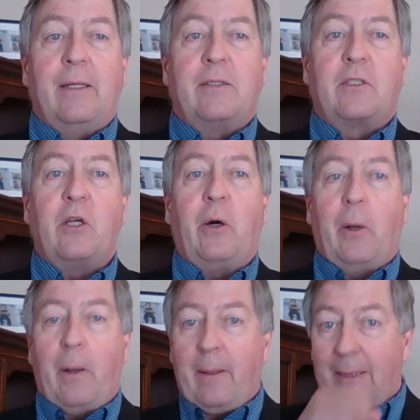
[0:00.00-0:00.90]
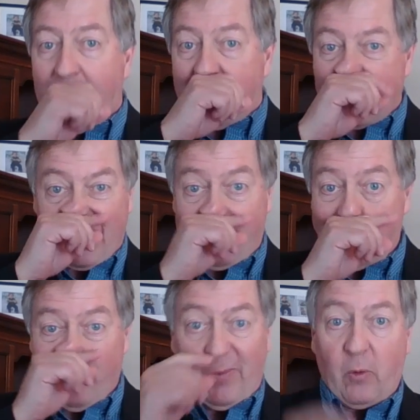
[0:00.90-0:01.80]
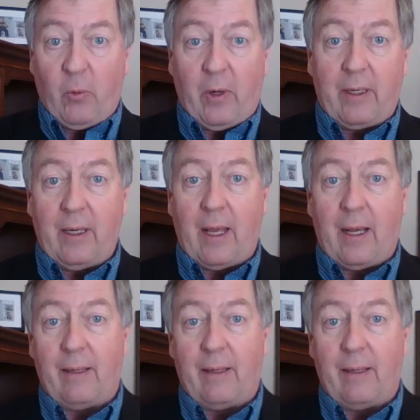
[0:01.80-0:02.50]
So that's when